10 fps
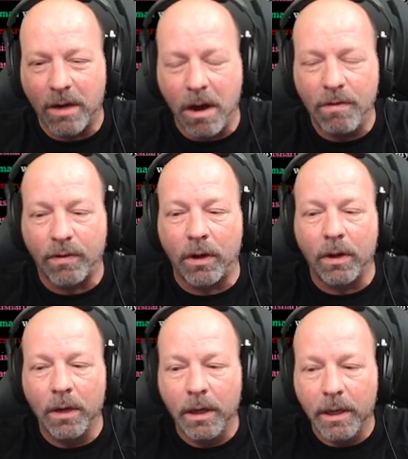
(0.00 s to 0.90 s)

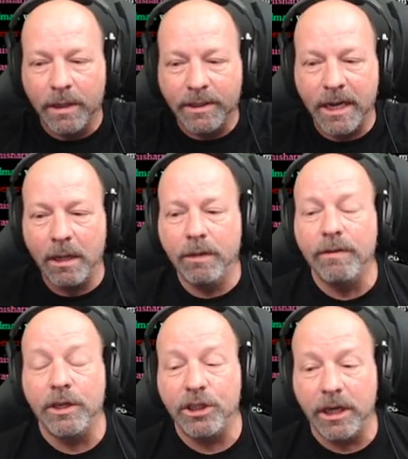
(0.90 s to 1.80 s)
over,
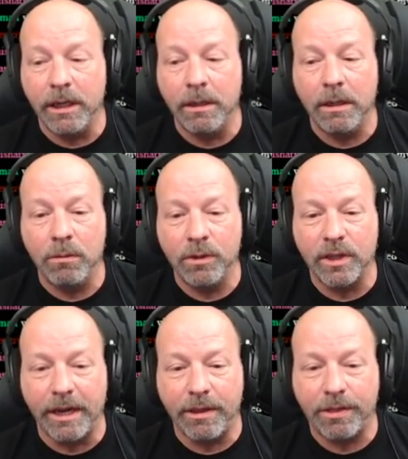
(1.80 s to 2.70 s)
television was
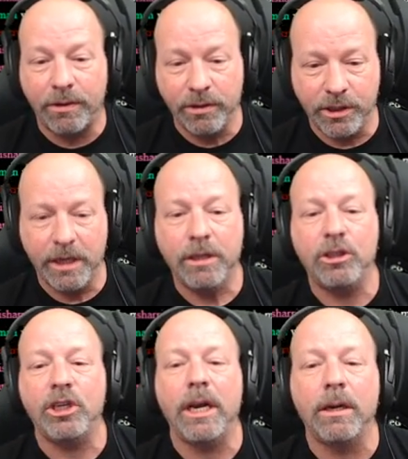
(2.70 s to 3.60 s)
like 13
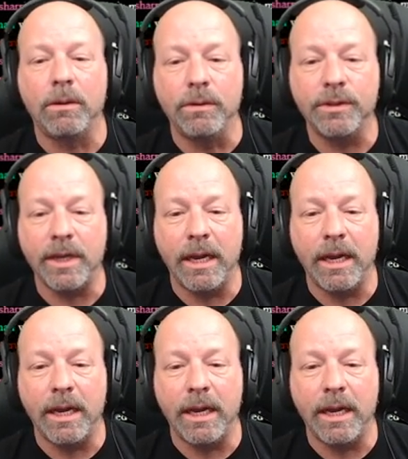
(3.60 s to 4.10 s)
channels,